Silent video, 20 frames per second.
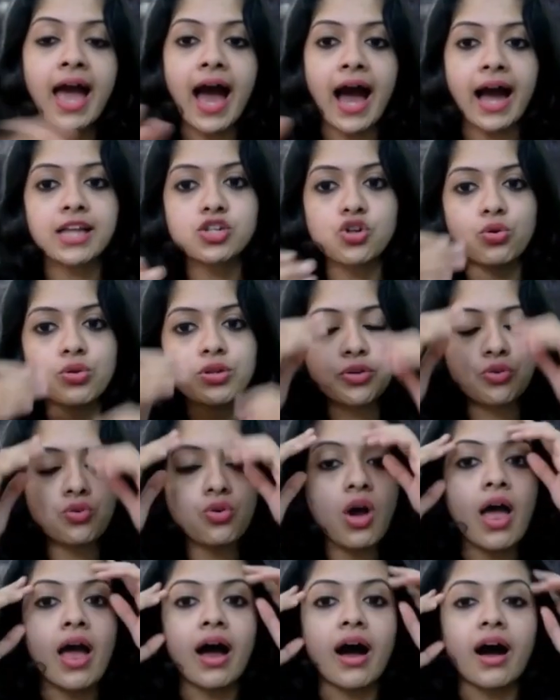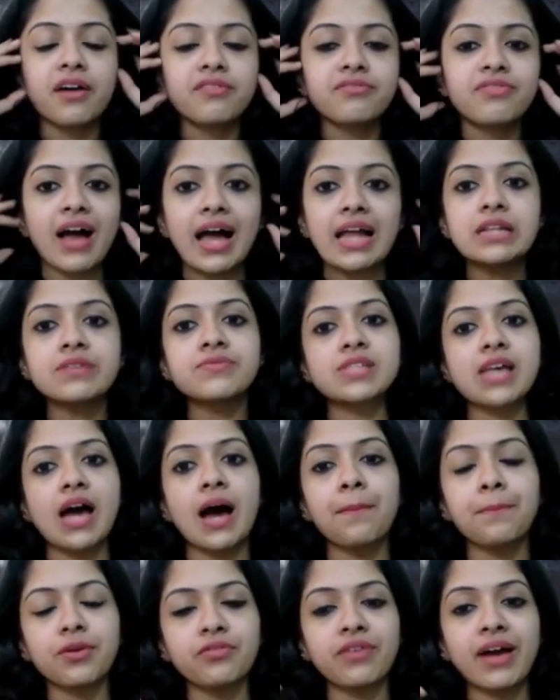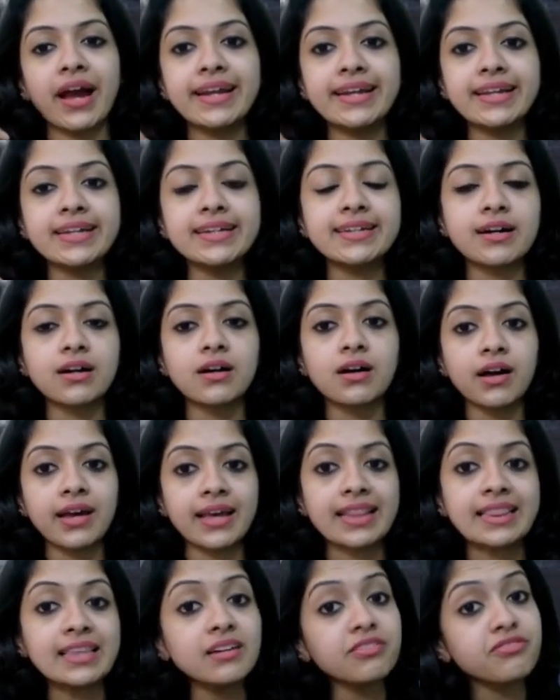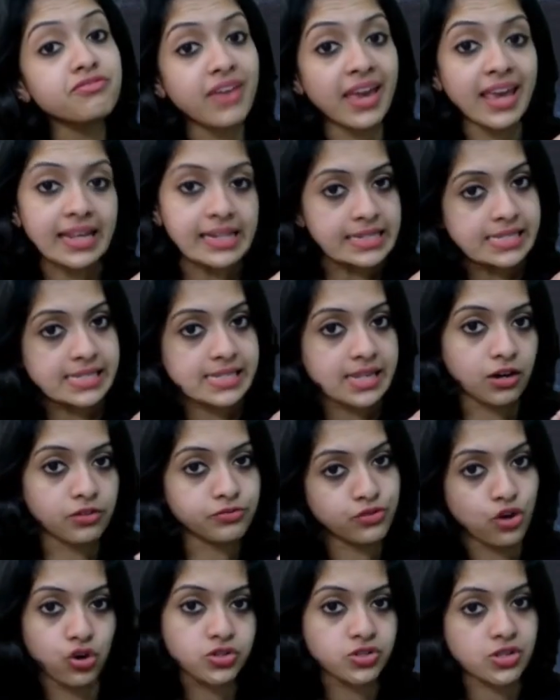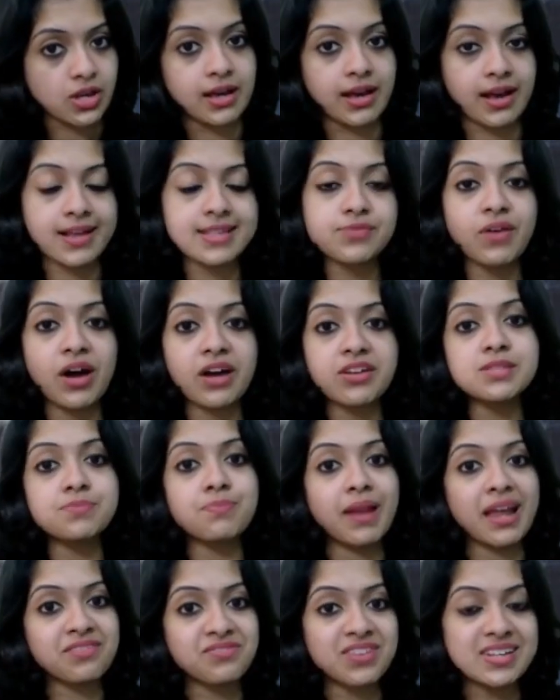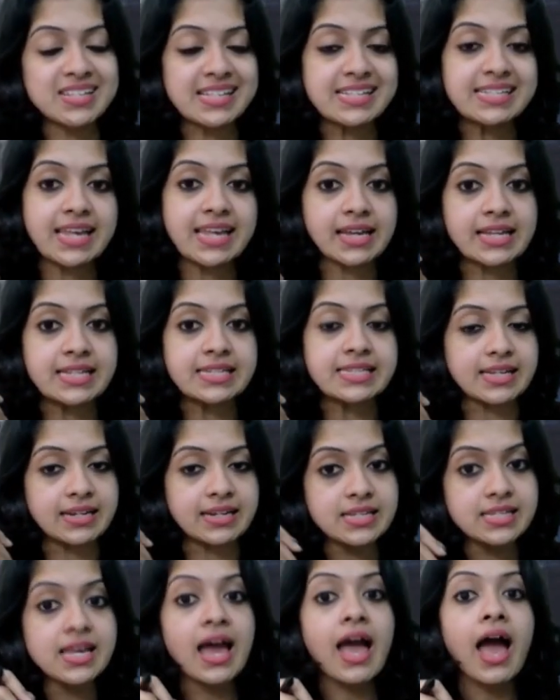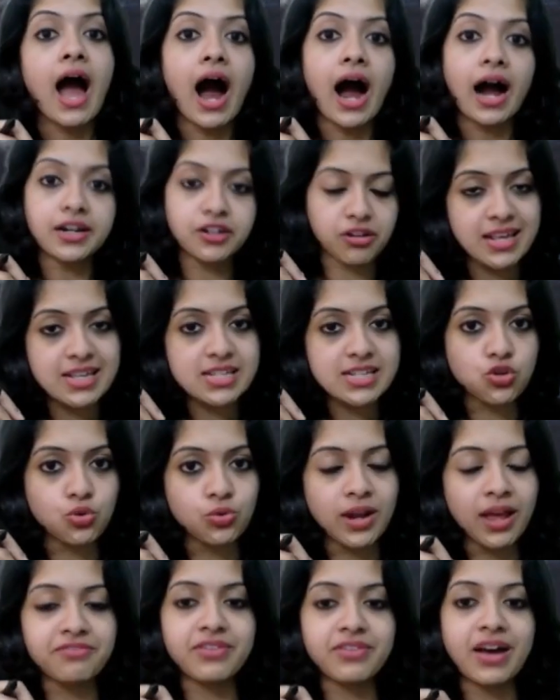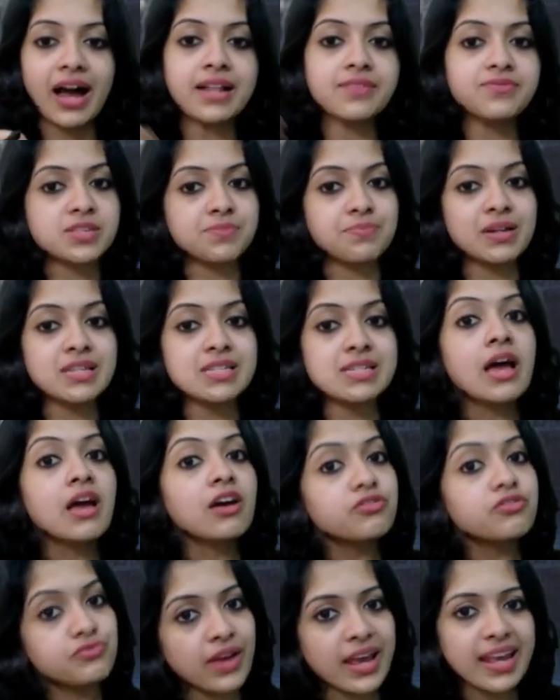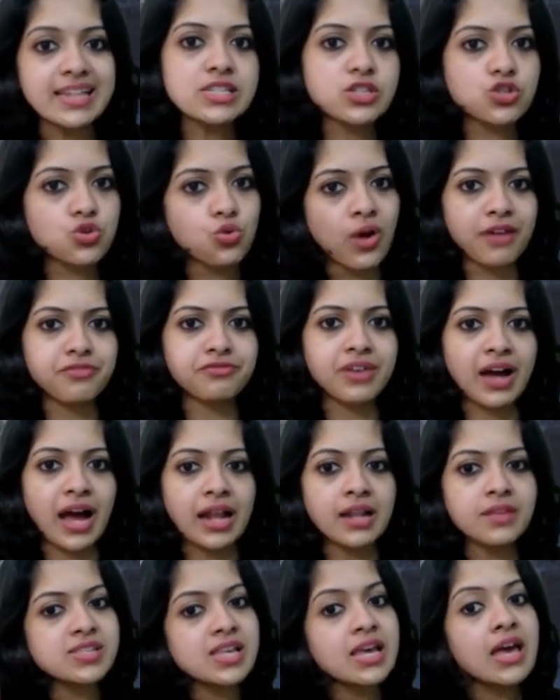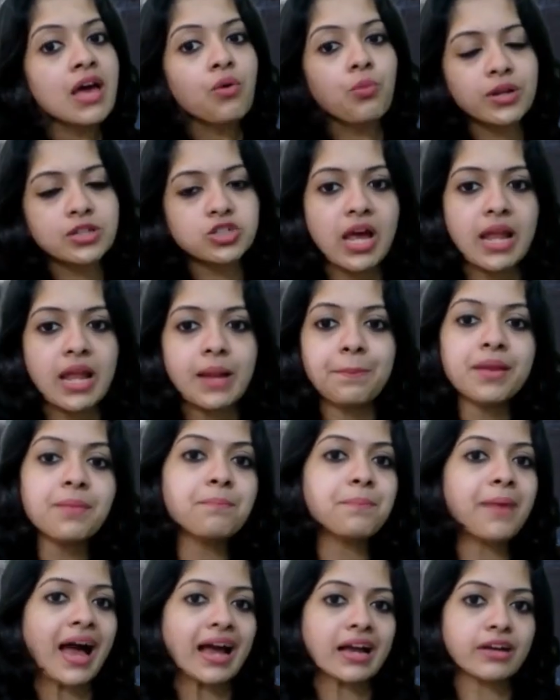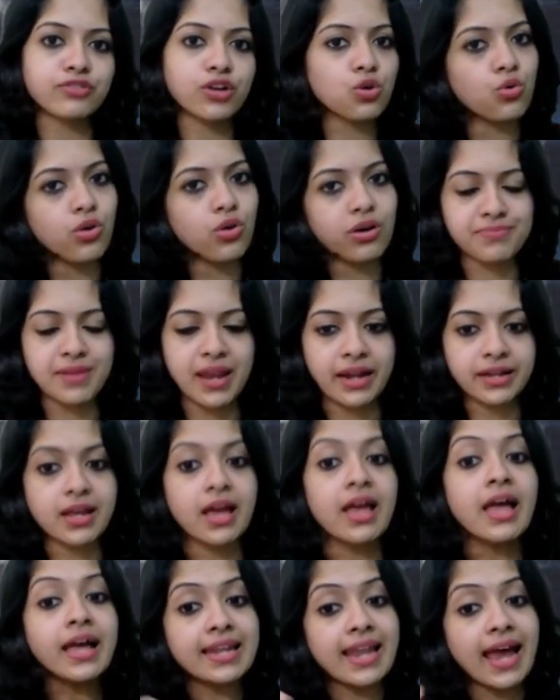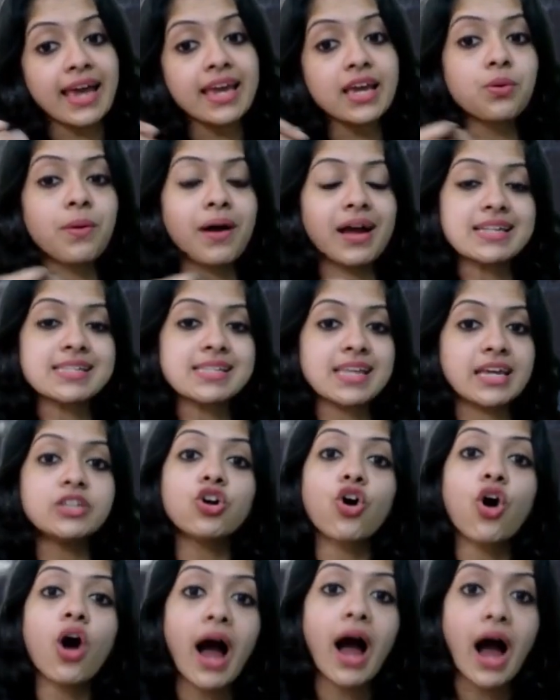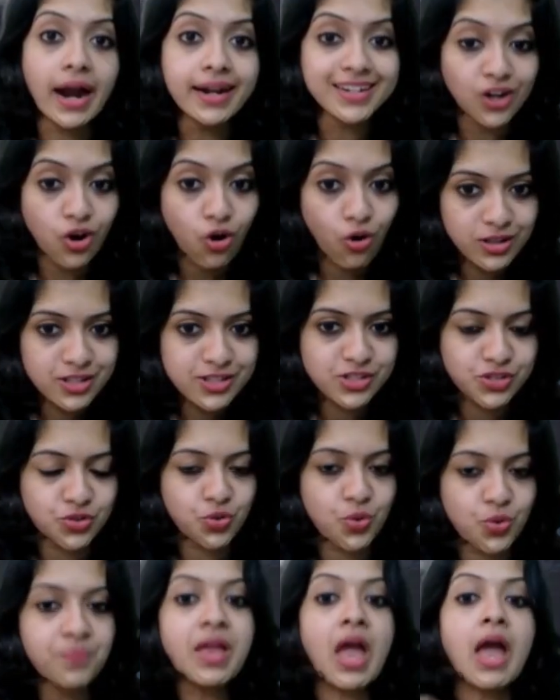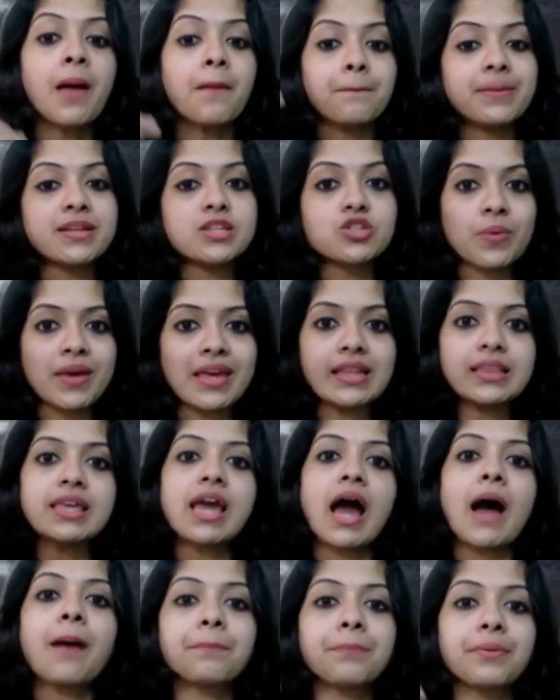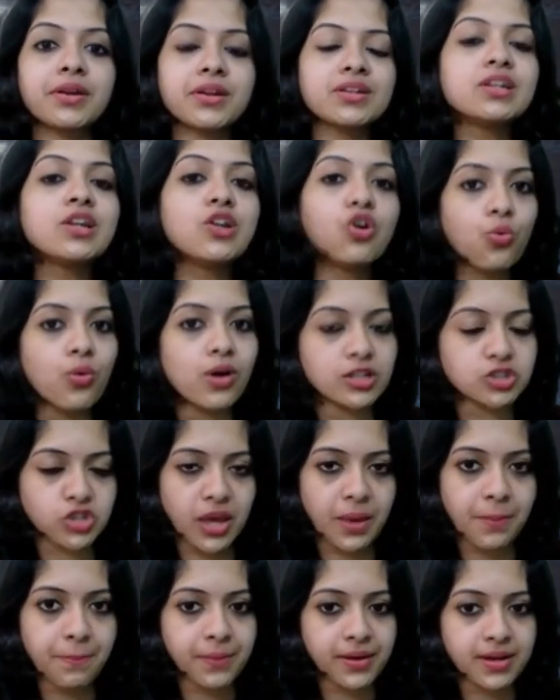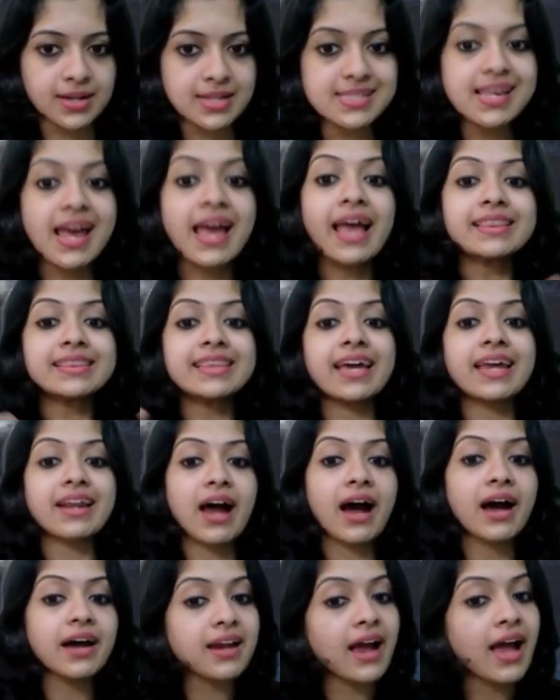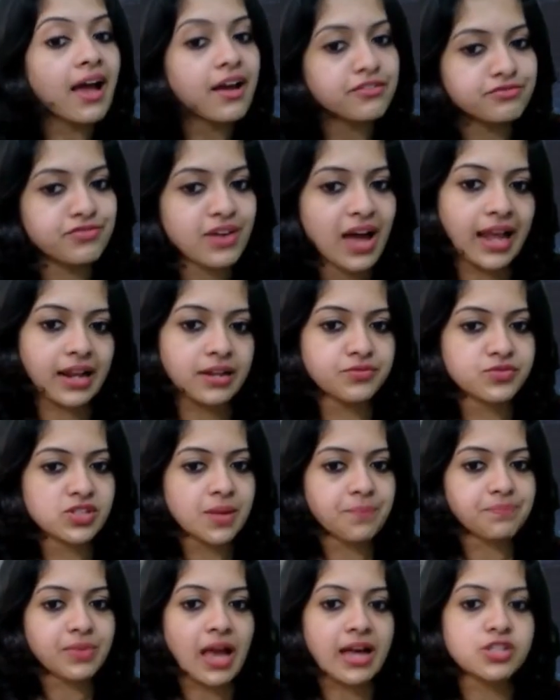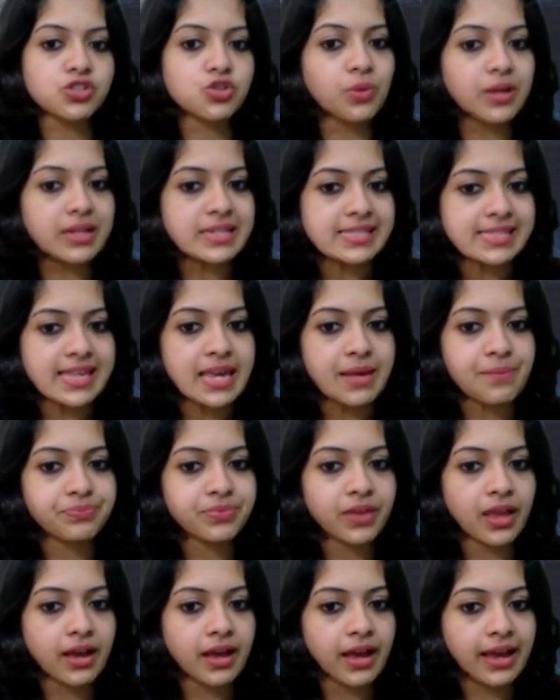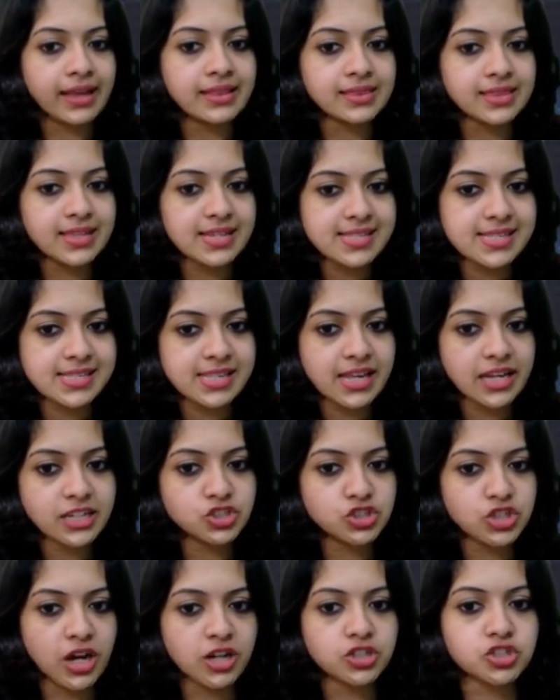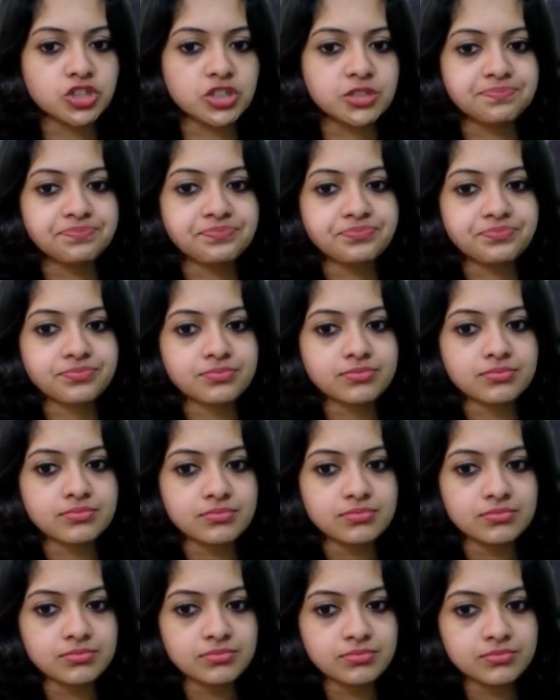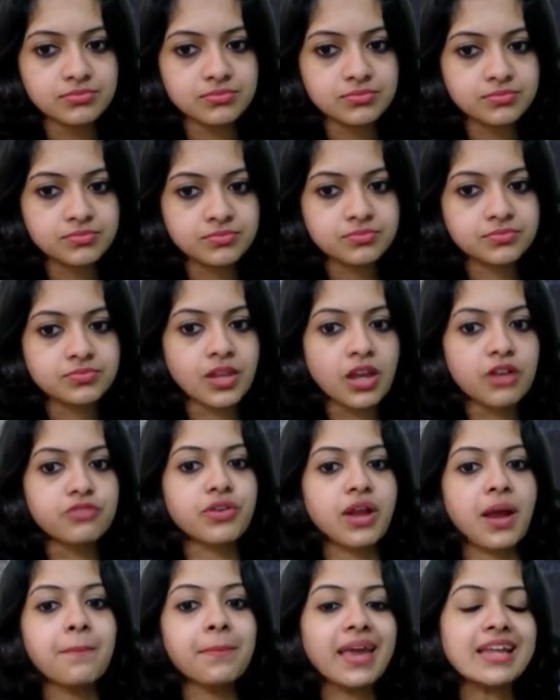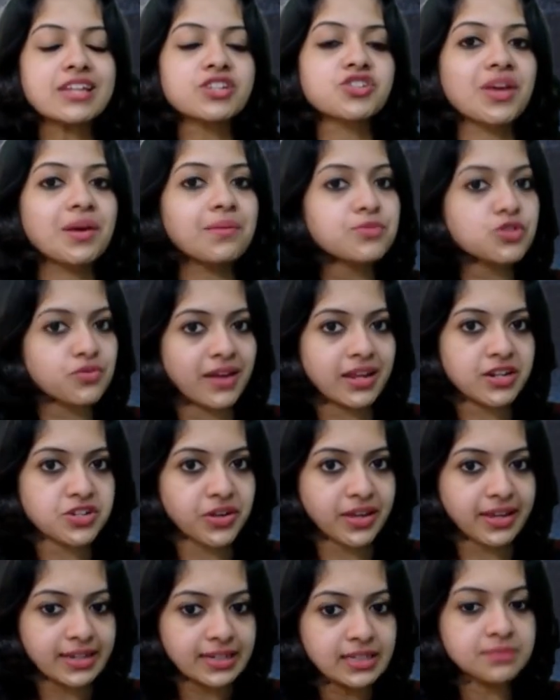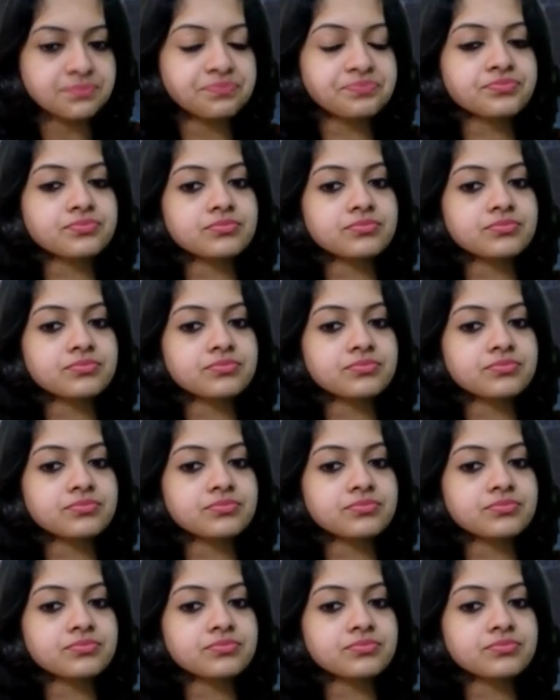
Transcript: I told you valves are provided in the veins, of course. As far as blood vessels are concerned, arteries don't have valves, but veins do have valves, which help in backflow of blood. Likewise, in your heart also, between the upper and lower chambers, there are valves, as you can see in this junction, from atrium to ventricle.